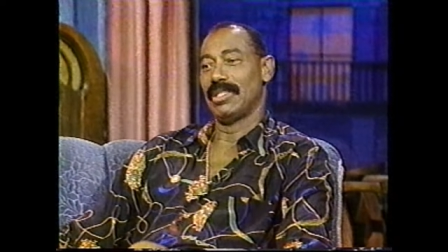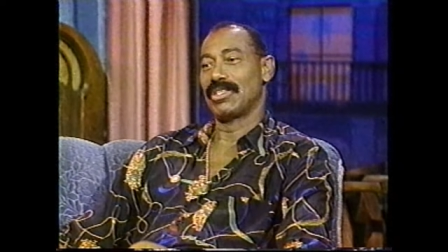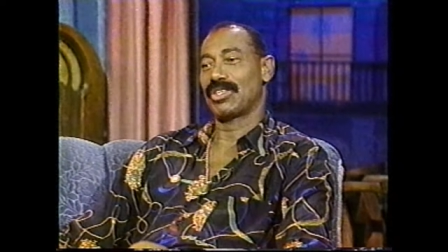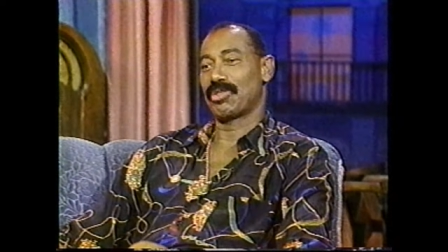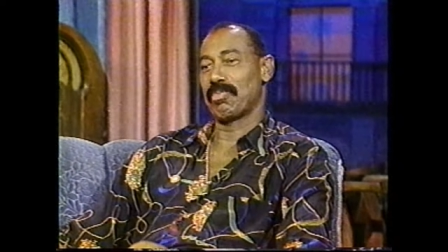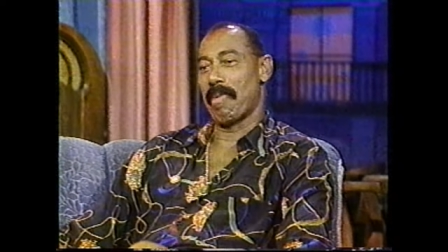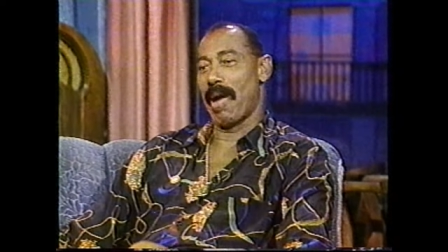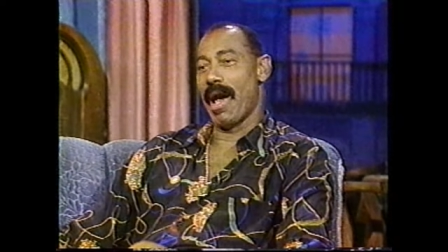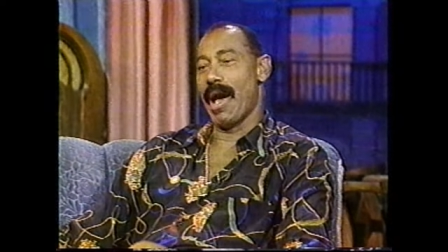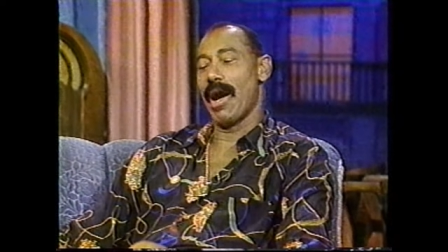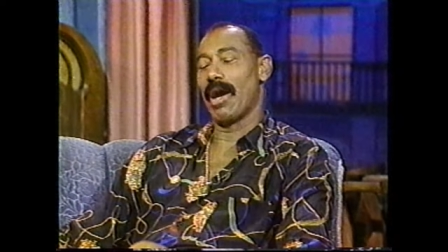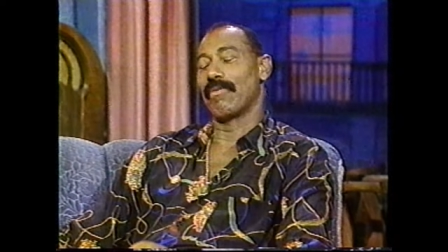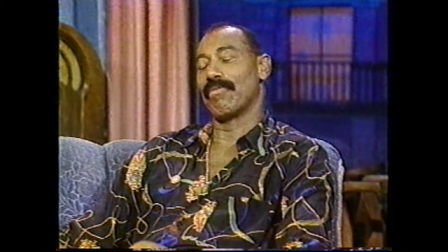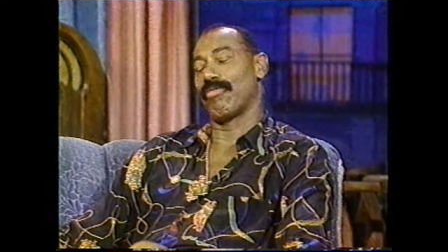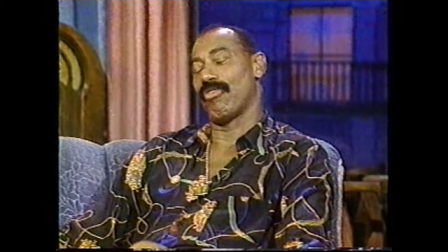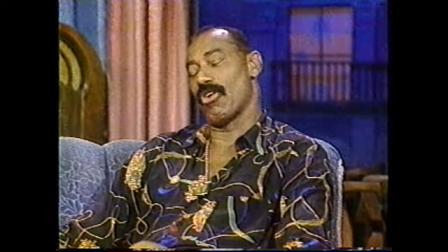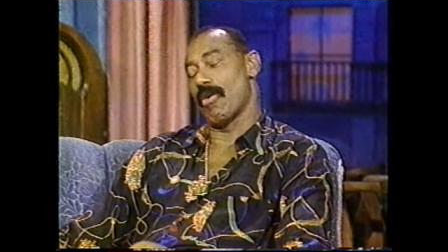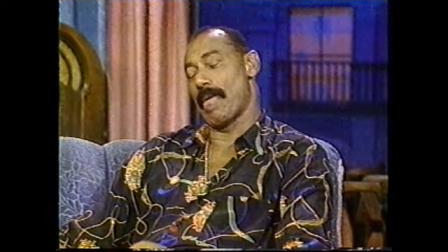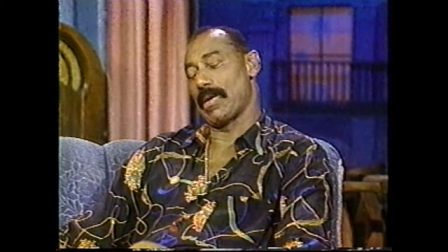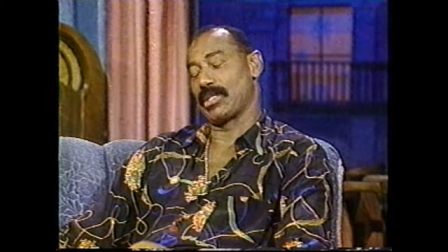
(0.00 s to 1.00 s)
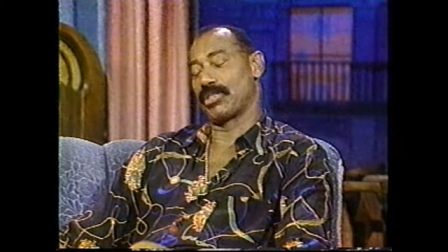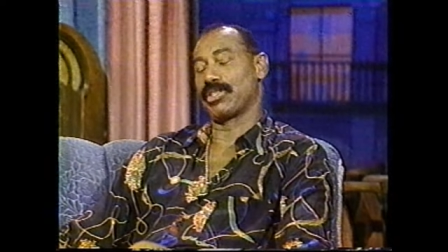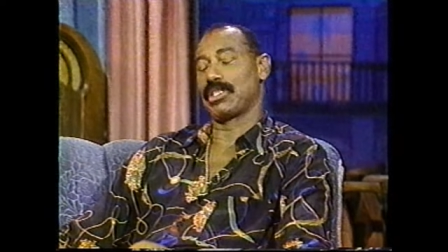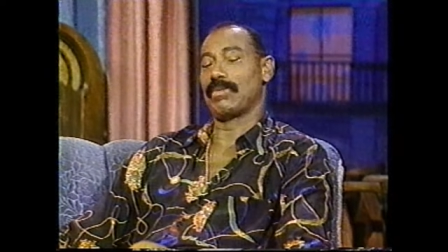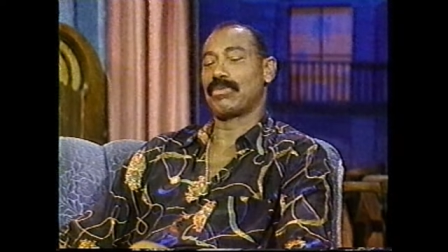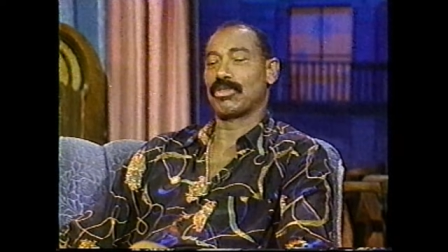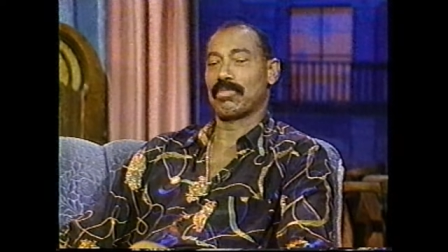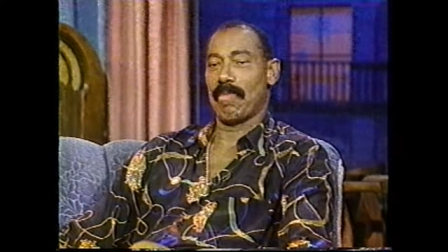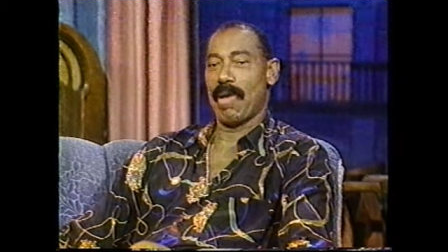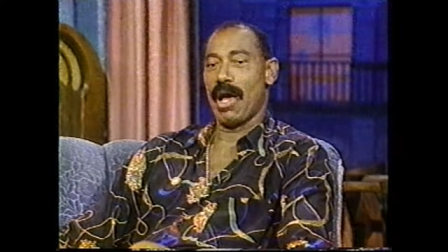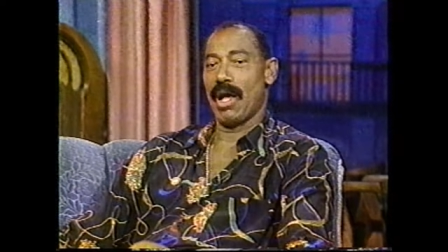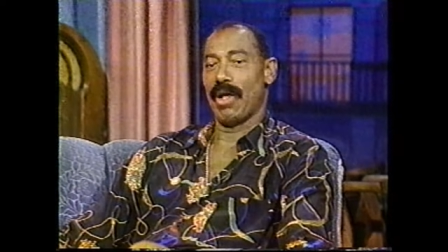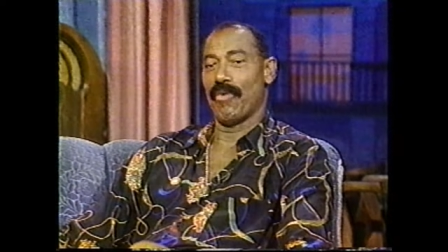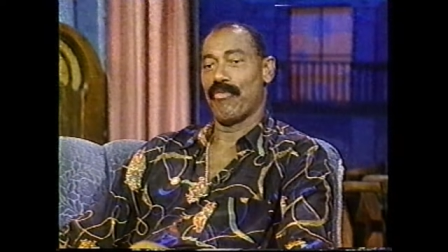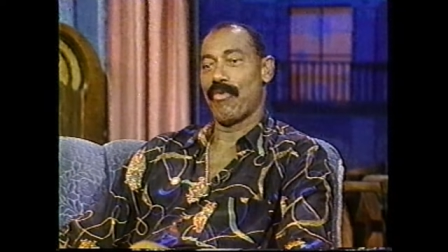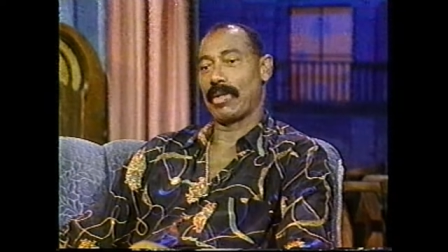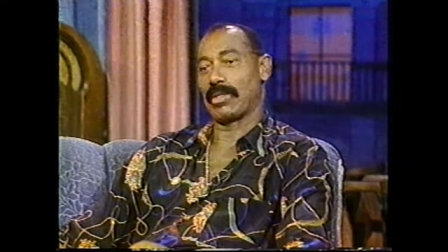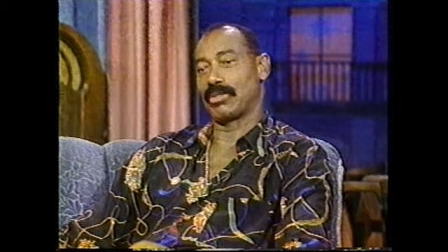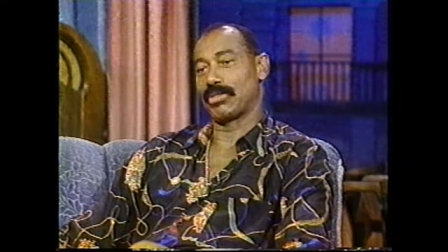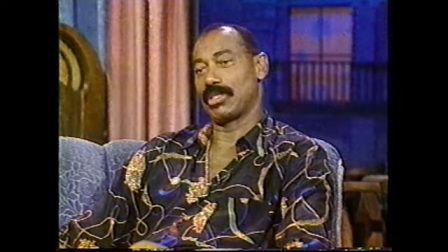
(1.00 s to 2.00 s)
smile and fall back to sleep, smile
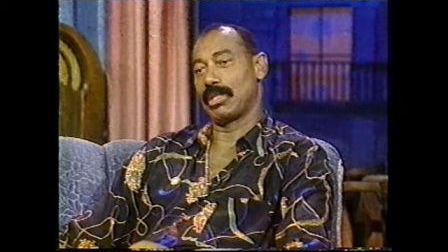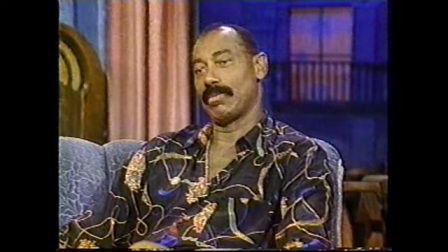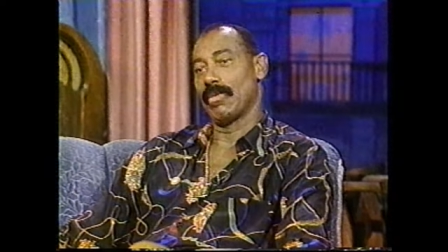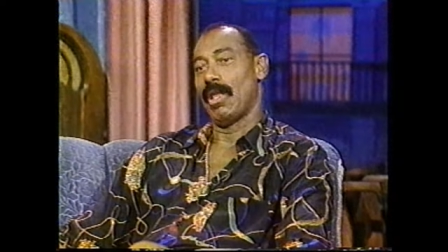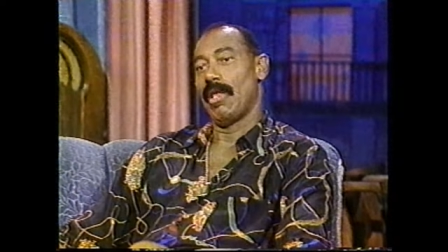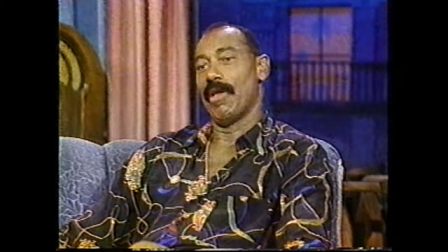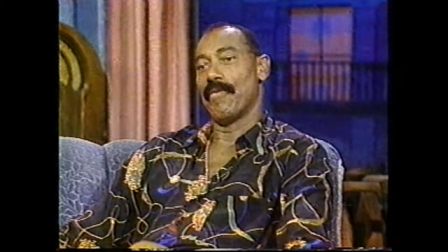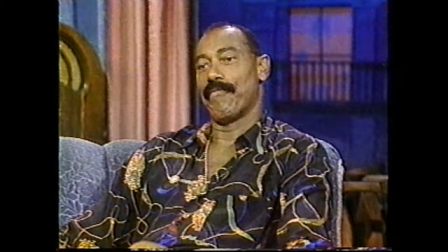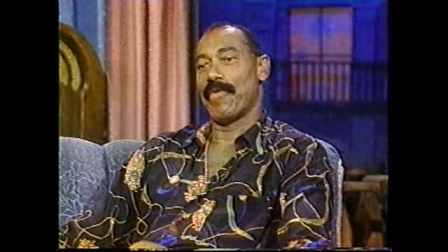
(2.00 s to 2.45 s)
and fall back to sleep.